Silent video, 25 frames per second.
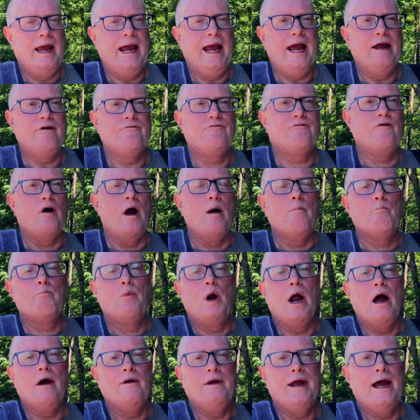And from
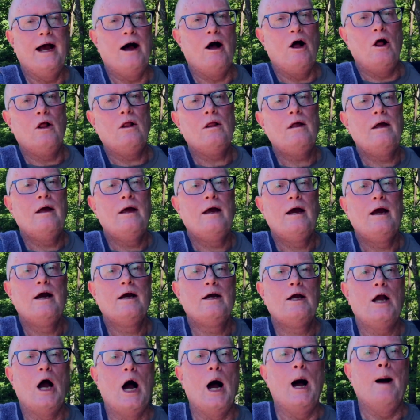Brownell
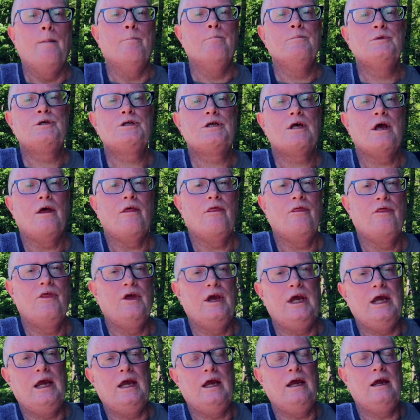comes
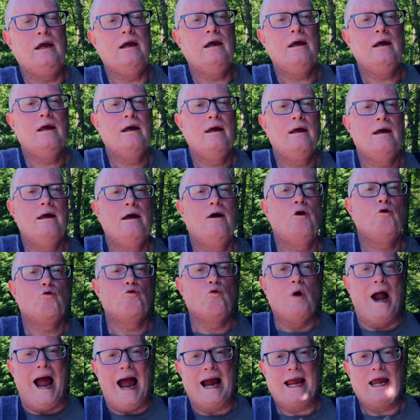the
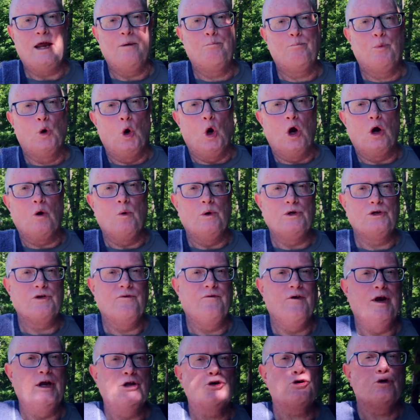Racket Brook, which
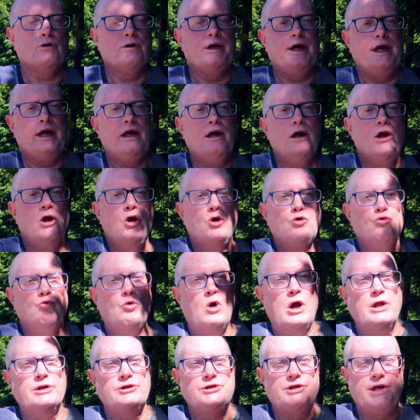eventually
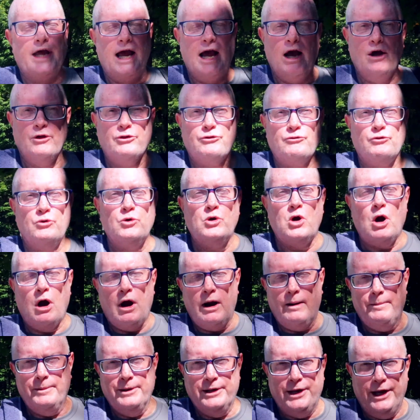runs down through
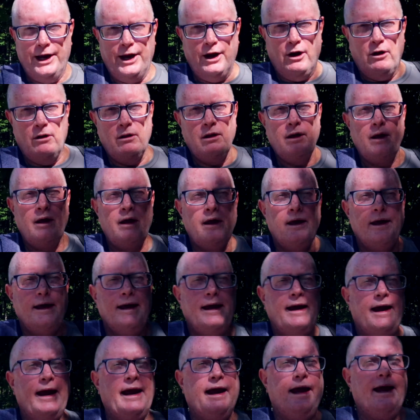Carbondale
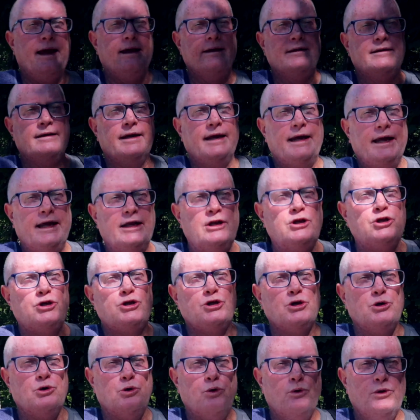and
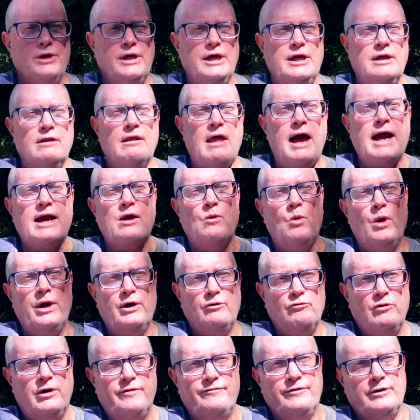into the
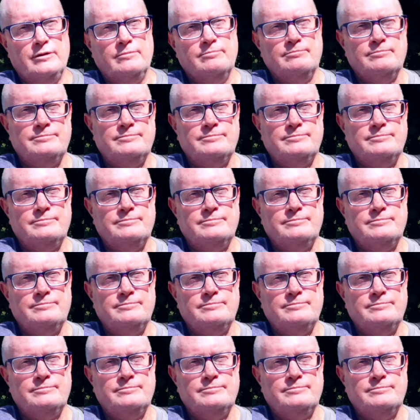Lackawanna River.